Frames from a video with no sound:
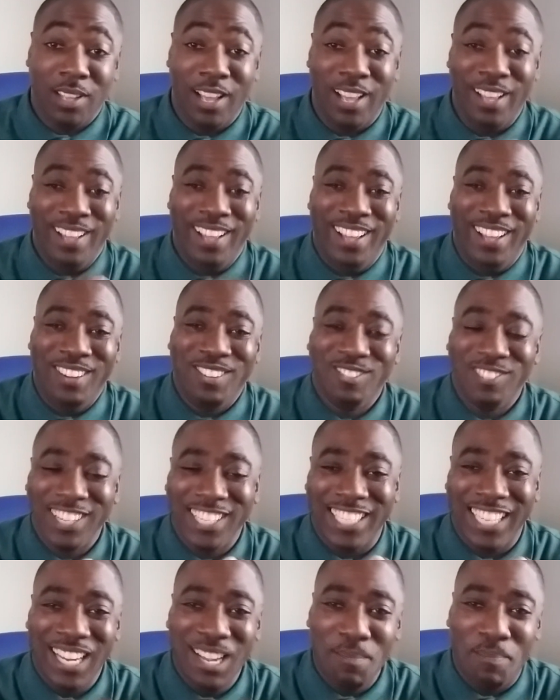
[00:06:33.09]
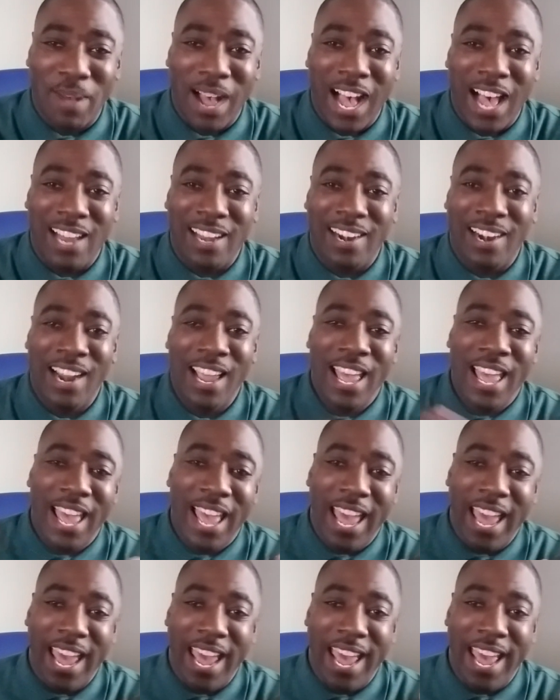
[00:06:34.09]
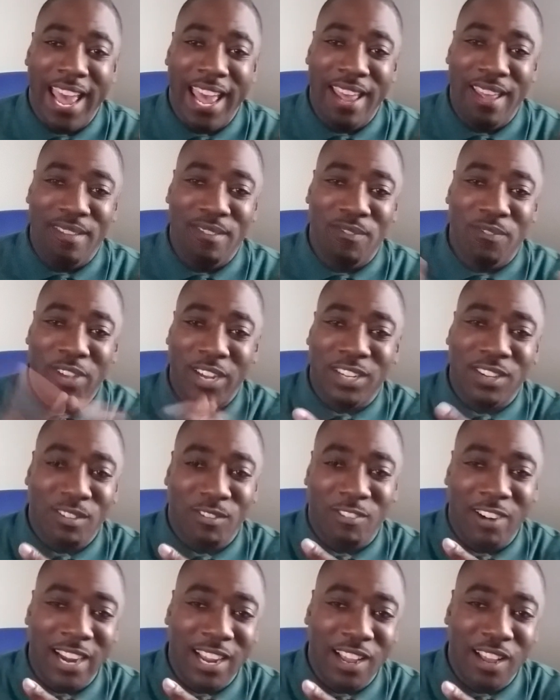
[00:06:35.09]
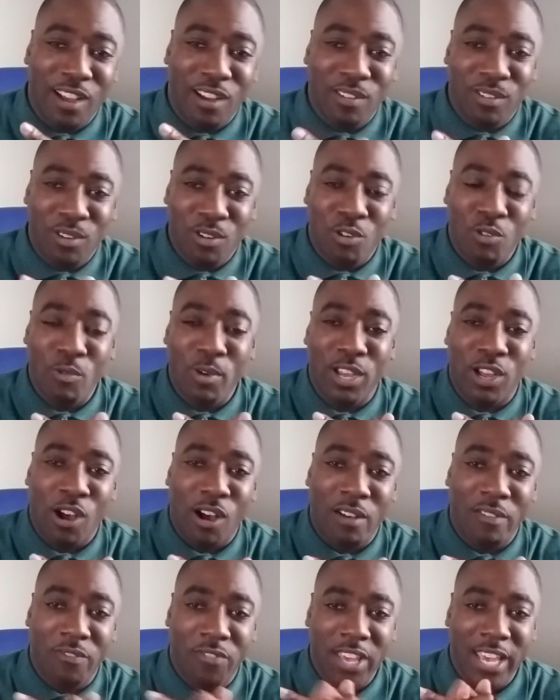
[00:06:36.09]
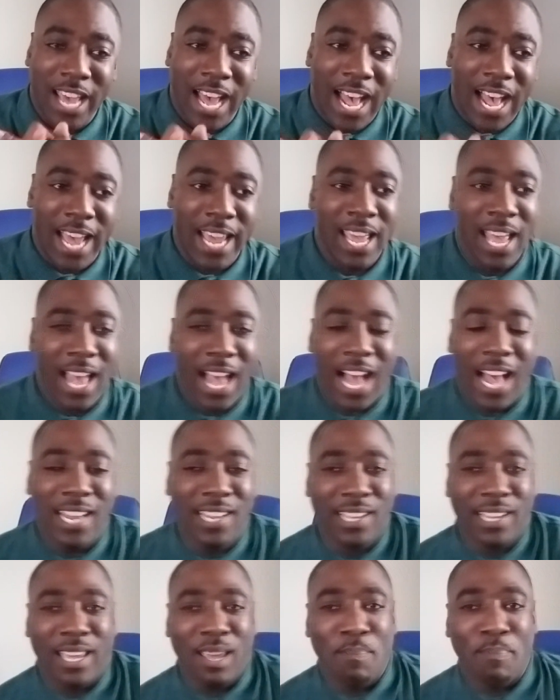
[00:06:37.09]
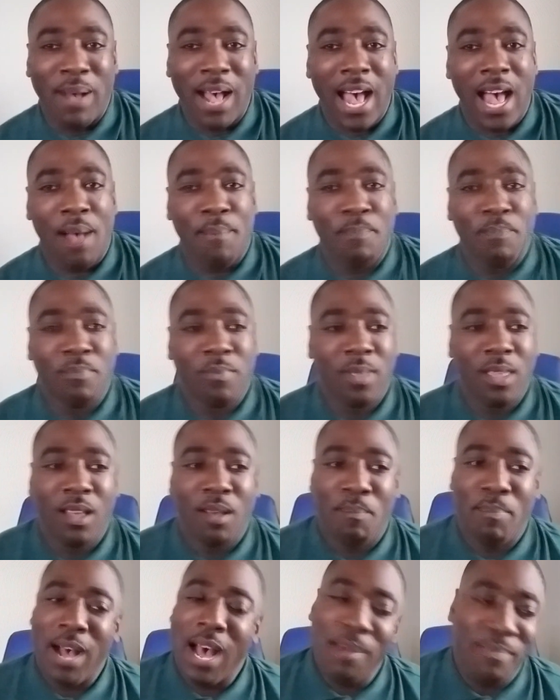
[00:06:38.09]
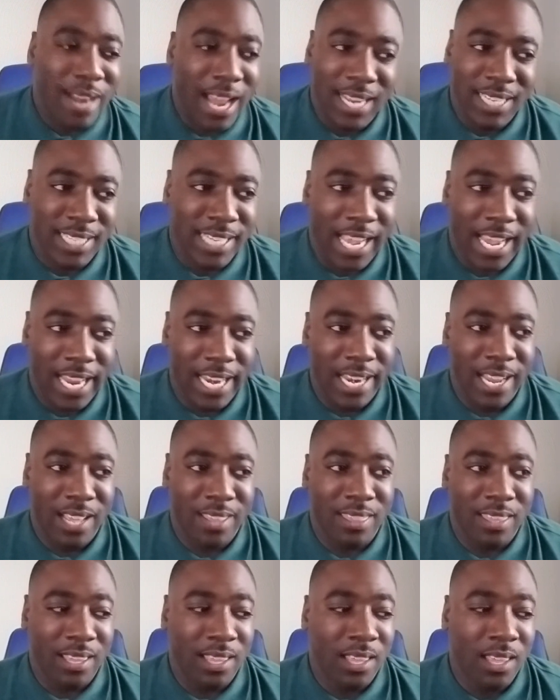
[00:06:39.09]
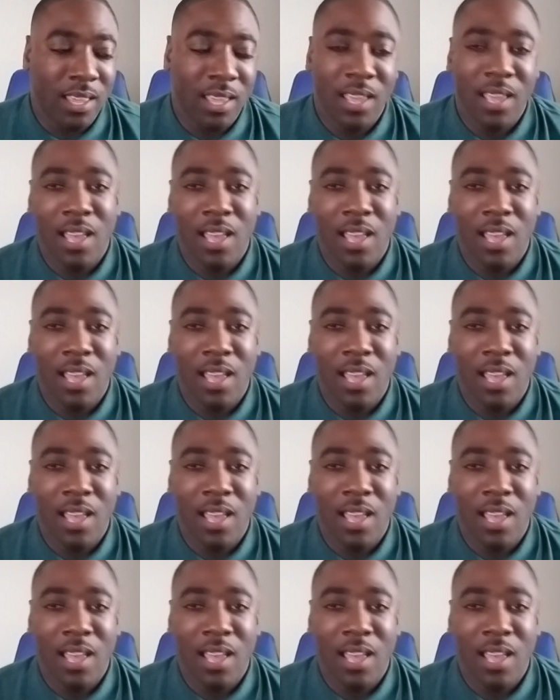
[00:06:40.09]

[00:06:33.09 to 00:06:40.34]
Rasheed Pollard, and Victor Ringo, who we call VI. I look at Pop not saying nothing.